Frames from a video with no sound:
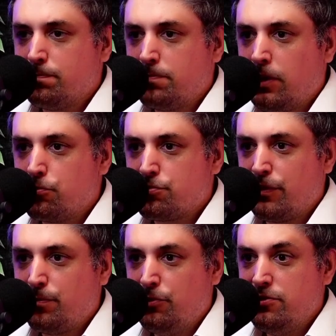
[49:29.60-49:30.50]
culture of
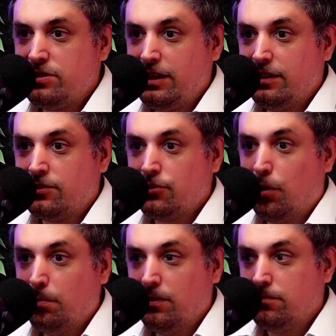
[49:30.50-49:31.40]
impunity at the
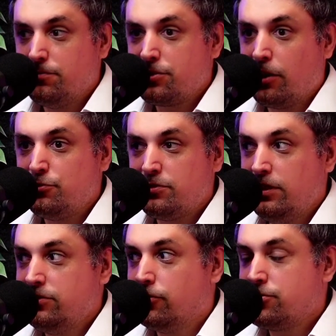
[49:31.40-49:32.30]
top, which goes,
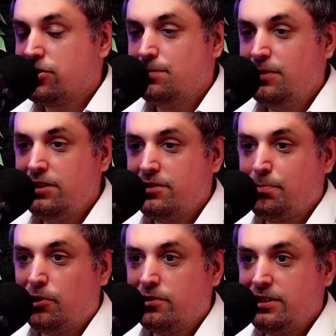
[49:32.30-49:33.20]
it's not just the media, it's
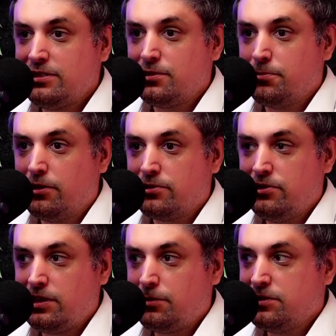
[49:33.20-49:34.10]
politics as well. So you're
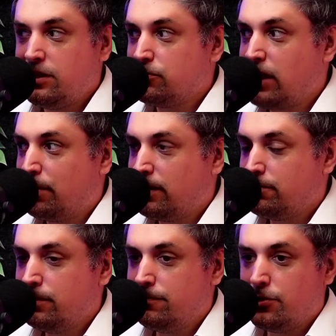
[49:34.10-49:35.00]
seeing what's happening
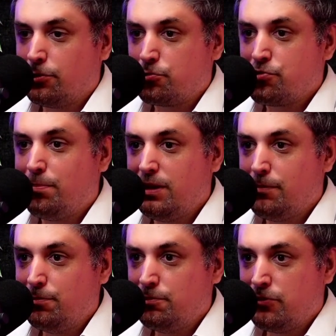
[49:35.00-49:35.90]
with Donald Trump at the
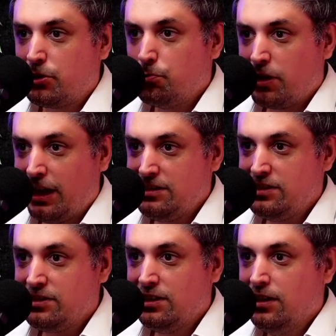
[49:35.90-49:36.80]
moment, over the court
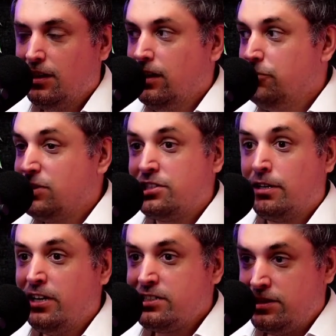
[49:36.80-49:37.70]
cases. He was actually
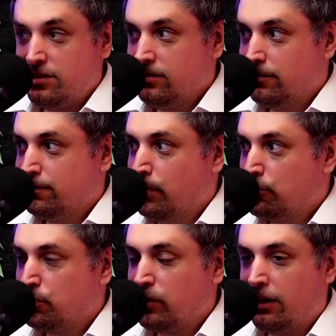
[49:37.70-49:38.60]
convicted of
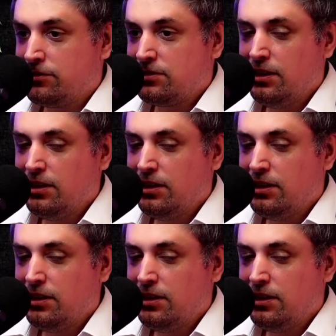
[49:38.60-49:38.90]
multiple counts.